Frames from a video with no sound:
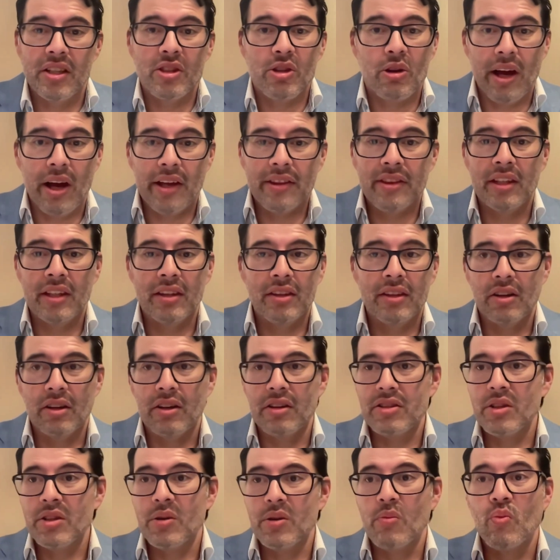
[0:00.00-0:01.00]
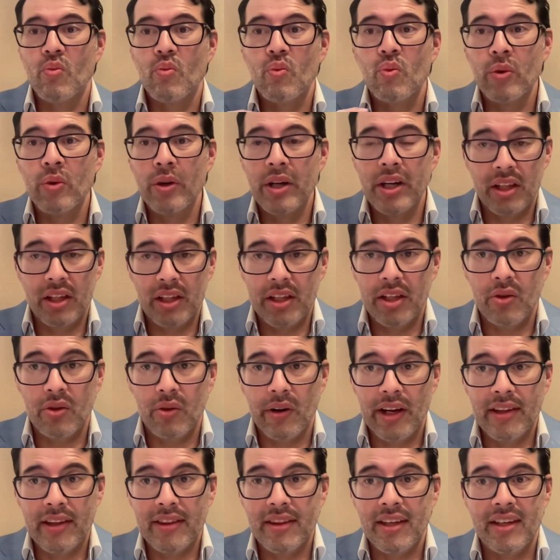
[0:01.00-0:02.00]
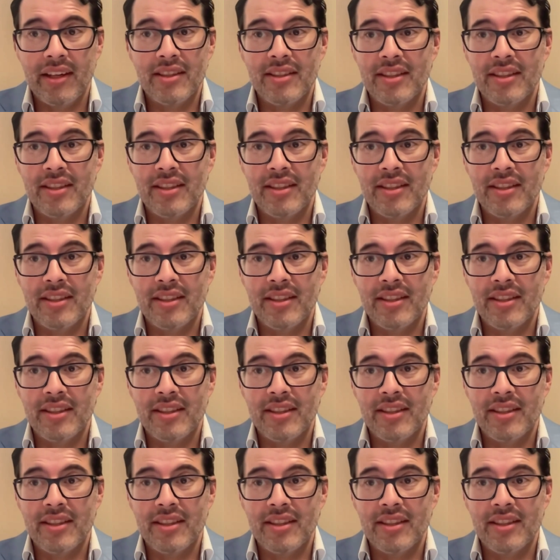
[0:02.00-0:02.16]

So I think there are some really great things